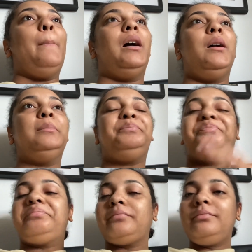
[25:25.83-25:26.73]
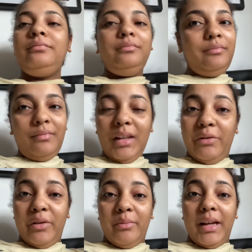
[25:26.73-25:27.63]
but
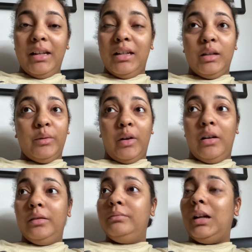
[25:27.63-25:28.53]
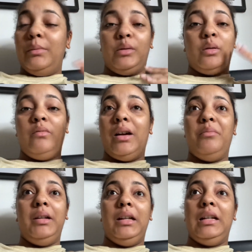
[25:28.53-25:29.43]
if you've made it this far i'm gonna stop
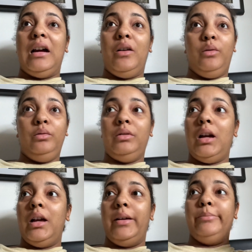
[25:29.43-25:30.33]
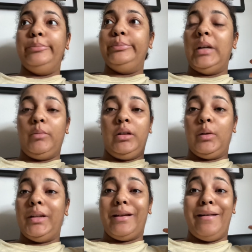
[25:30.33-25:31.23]
rambling now um, i'm gonna
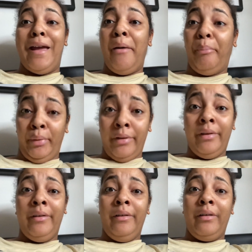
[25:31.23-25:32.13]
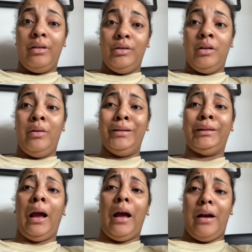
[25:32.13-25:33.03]
go take a nap because your girl is
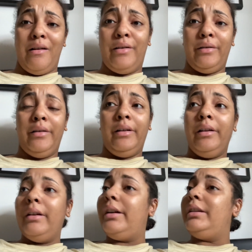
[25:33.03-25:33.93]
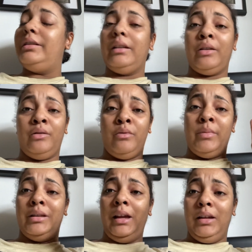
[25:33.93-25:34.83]
tired and international
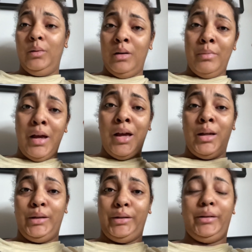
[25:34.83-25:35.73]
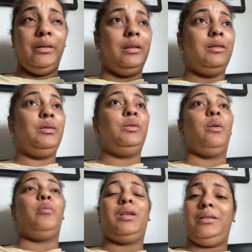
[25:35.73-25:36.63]
women's day is all about us so
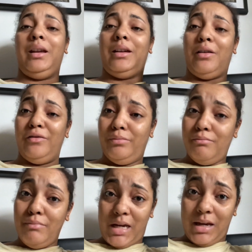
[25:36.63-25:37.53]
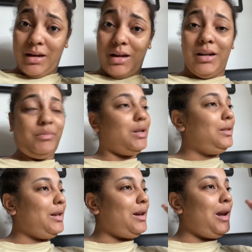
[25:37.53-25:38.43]
i'm gonna take care of me and i'm gonna
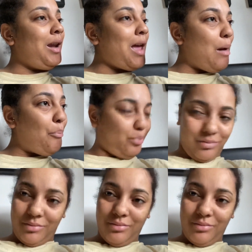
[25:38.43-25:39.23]
take a nap